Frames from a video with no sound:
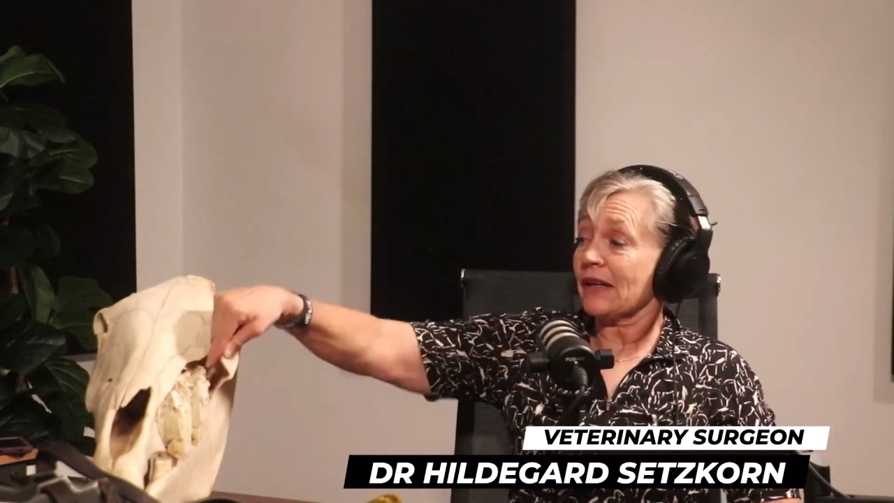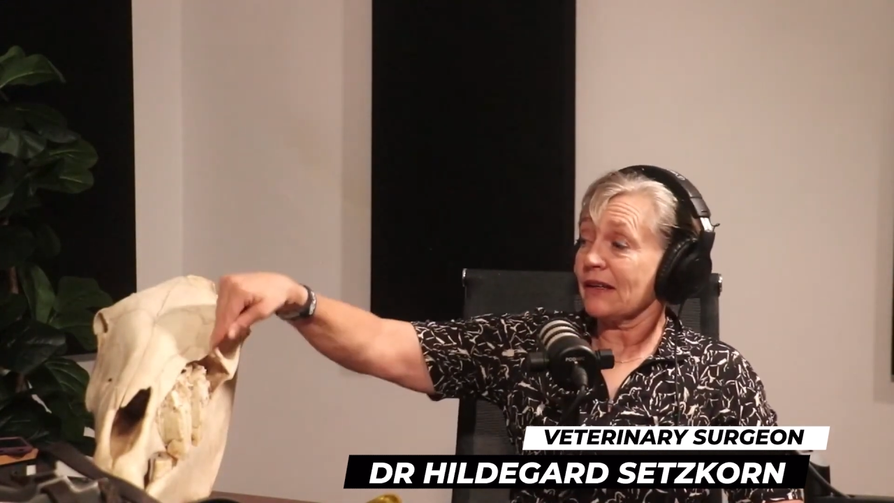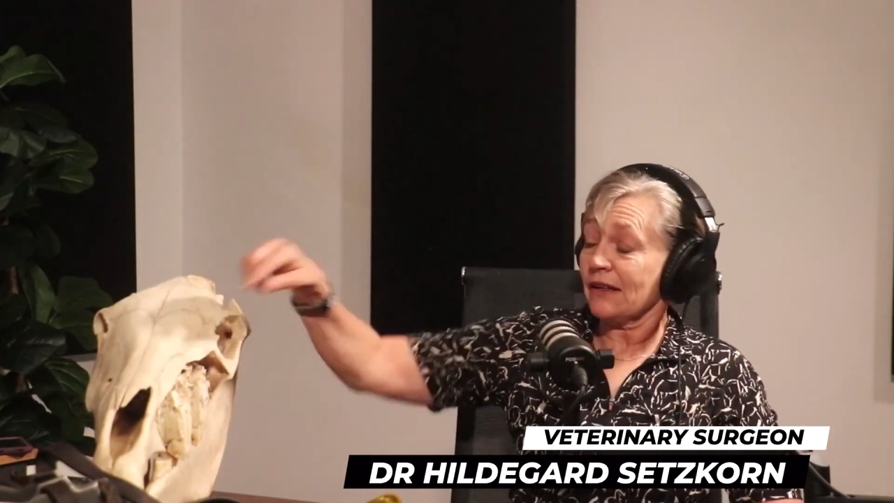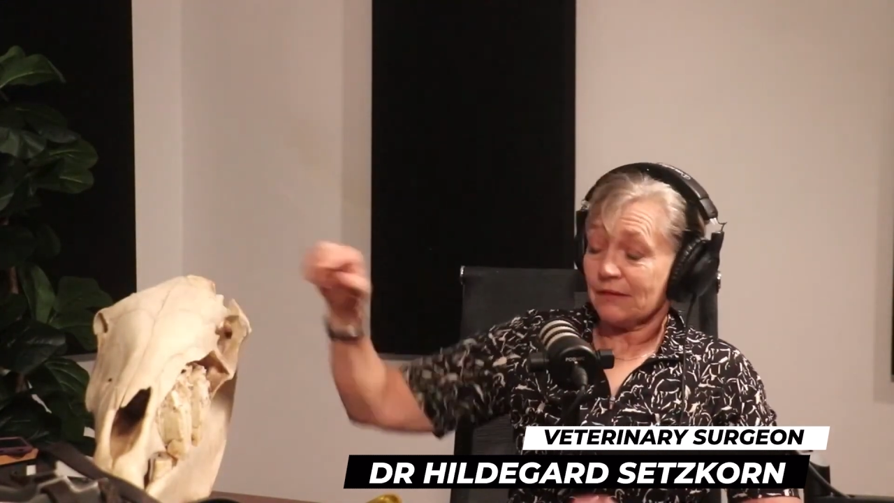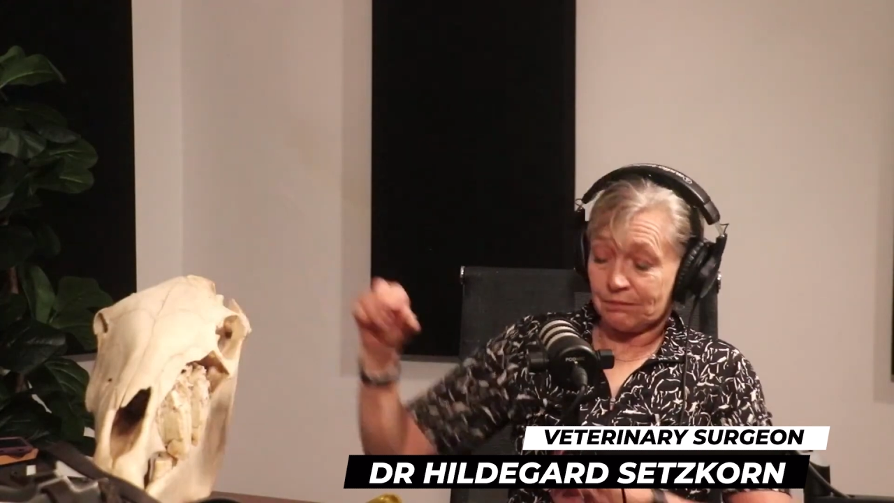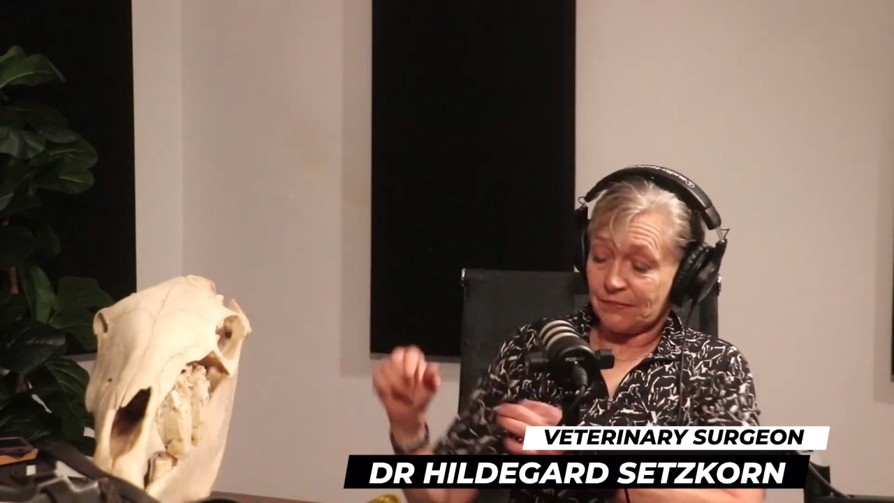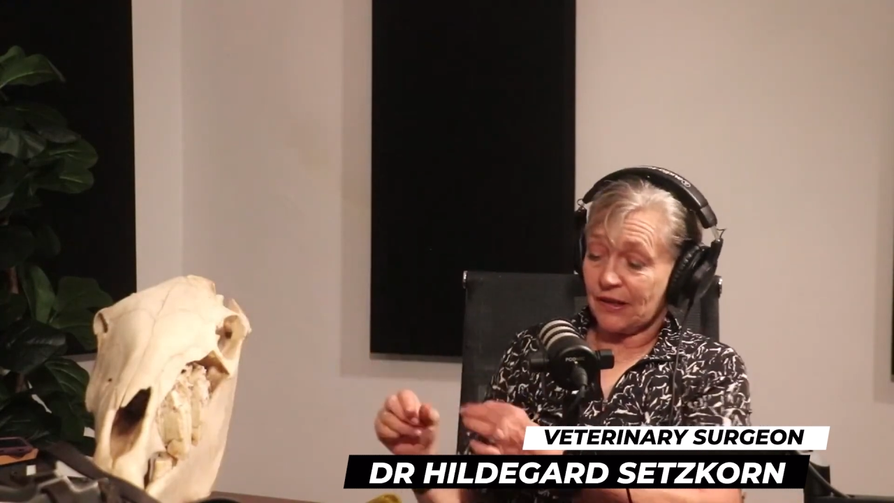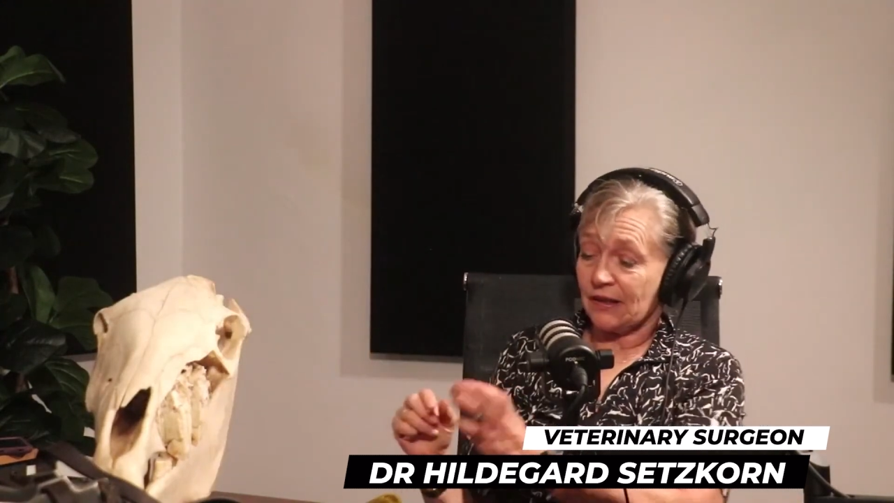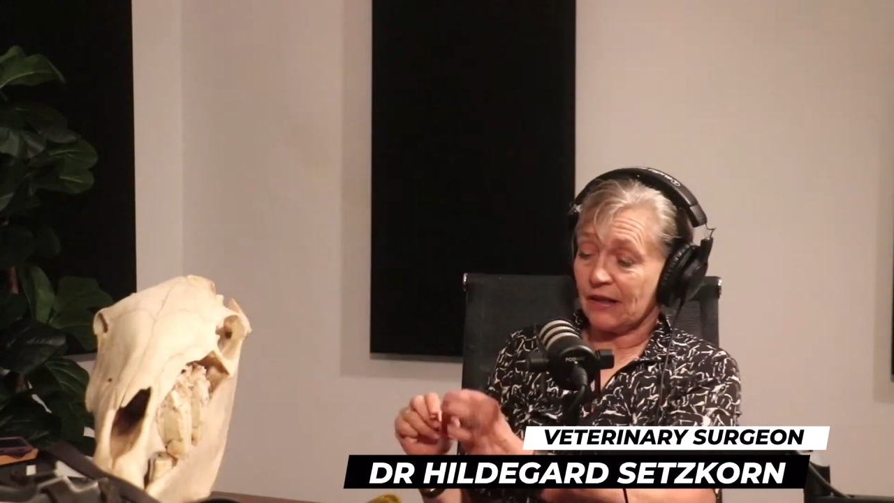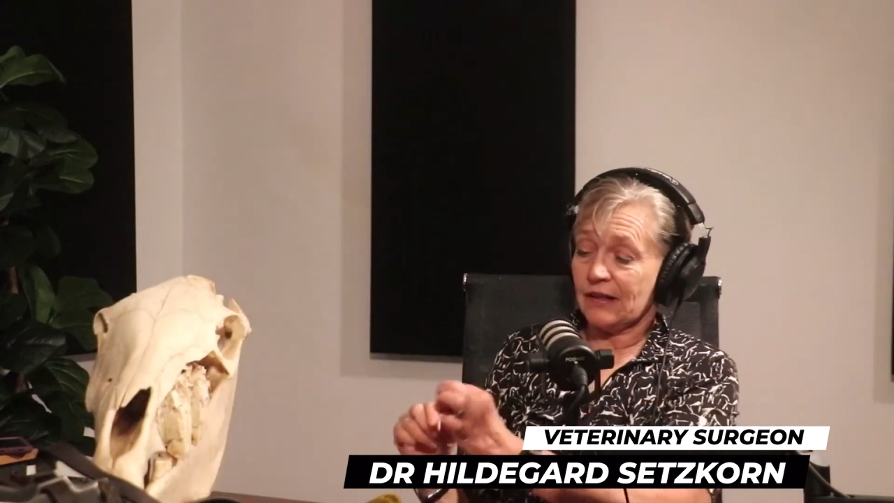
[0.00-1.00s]

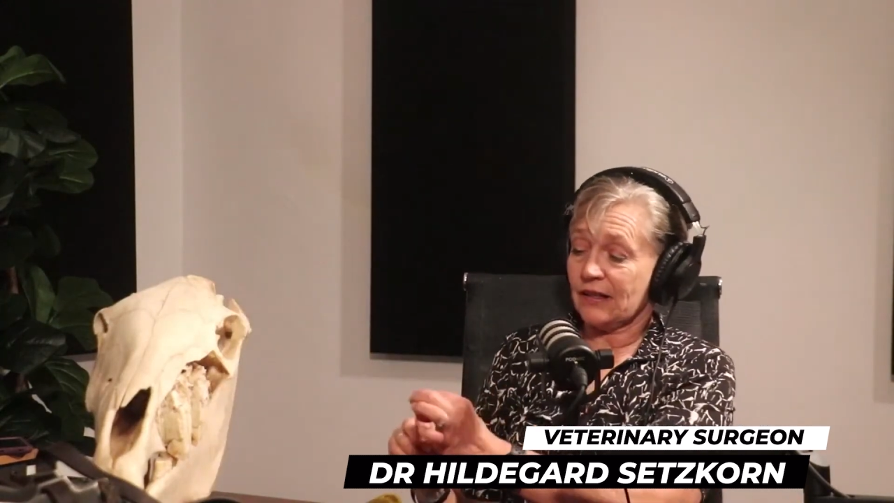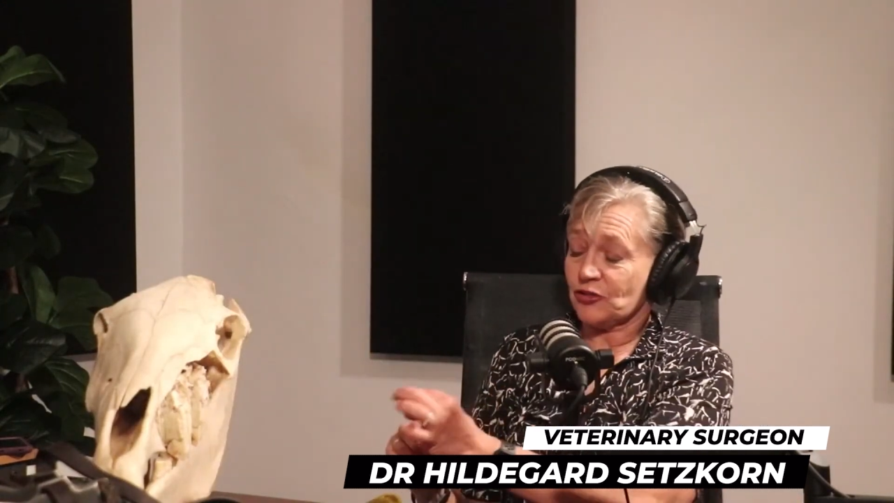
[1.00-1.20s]
a